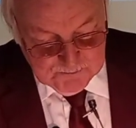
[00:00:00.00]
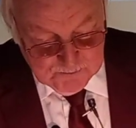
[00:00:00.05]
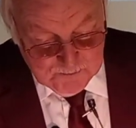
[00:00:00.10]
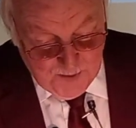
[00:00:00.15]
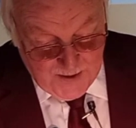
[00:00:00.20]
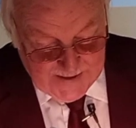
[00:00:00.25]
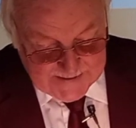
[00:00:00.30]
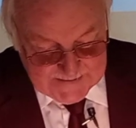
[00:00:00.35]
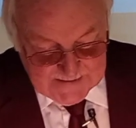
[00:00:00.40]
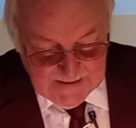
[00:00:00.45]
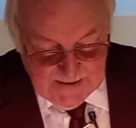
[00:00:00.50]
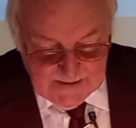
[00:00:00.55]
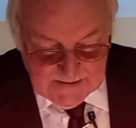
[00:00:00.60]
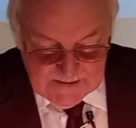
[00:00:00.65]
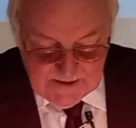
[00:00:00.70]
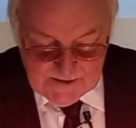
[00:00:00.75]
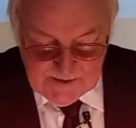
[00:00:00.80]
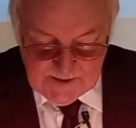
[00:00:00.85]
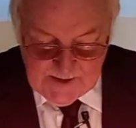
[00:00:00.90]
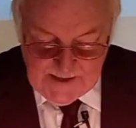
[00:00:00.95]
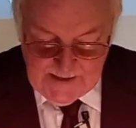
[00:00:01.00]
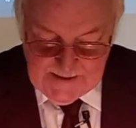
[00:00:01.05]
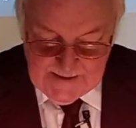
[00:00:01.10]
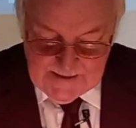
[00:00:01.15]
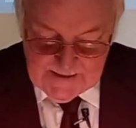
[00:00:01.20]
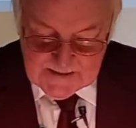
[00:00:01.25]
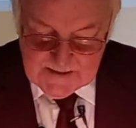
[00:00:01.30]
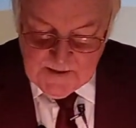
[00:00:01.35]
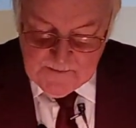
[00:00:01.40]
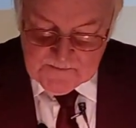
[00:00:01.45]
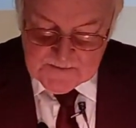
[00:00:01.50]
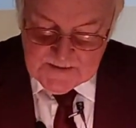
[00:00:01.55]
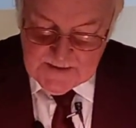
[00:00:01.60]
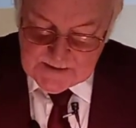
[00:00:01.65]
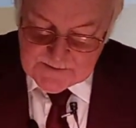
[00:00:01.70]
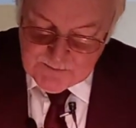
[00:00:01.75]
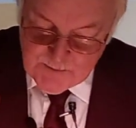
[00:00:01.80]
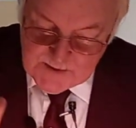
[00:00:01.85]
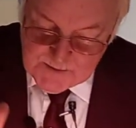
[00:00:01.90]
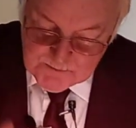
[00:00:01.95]
But the thing is
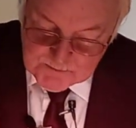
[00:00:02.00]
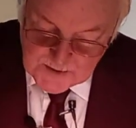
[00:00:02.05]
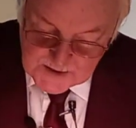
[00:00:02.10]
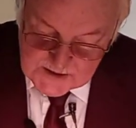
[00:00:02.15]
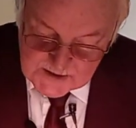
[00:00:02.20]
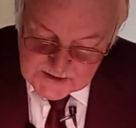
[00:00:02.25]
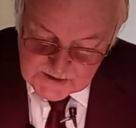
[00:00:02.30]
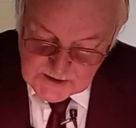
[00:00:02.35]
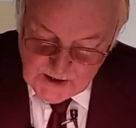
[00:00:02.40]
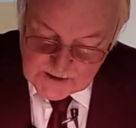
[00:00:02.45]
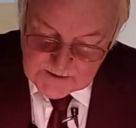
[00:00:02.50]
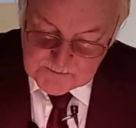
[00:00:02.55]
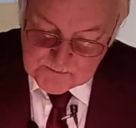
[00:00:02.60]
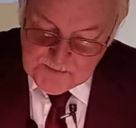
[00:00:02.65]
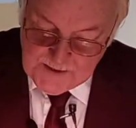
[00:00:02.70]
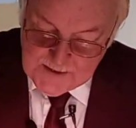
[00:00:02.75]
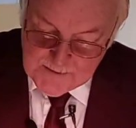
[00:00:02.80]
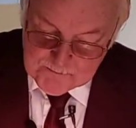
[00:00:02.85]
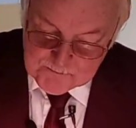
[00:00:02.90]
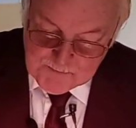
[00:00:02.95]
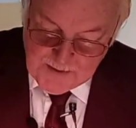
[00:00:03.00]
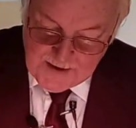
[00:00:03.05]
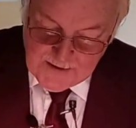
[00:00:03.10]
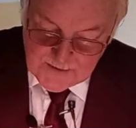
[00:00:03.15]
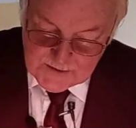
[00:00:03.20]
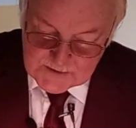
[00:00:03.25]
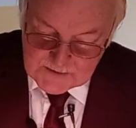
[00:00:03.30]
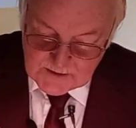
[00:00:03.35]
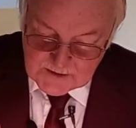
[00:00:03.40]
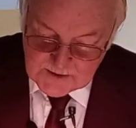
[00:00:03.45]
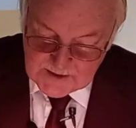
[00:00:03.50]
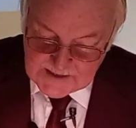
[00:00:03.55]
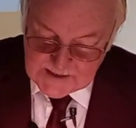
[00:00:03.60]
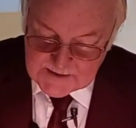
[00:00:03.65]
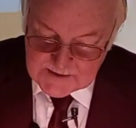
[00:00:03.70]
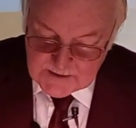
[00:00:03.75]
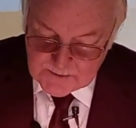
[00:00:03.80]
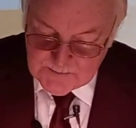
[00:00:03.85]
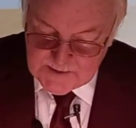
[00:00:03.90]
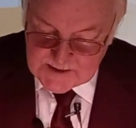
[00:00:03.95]
that we must not be embarrassed of
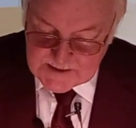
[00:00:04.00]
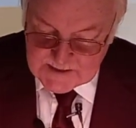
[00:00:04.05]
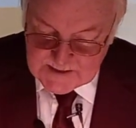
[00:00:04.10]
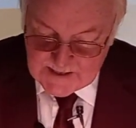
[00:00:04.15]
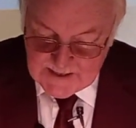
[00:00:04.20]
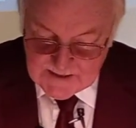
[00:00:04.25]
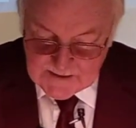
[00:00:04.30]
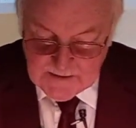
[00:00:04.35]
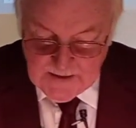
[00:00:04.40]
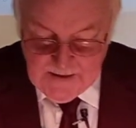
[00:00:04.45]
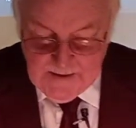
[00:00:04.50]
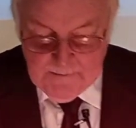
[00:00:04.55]
things that we said.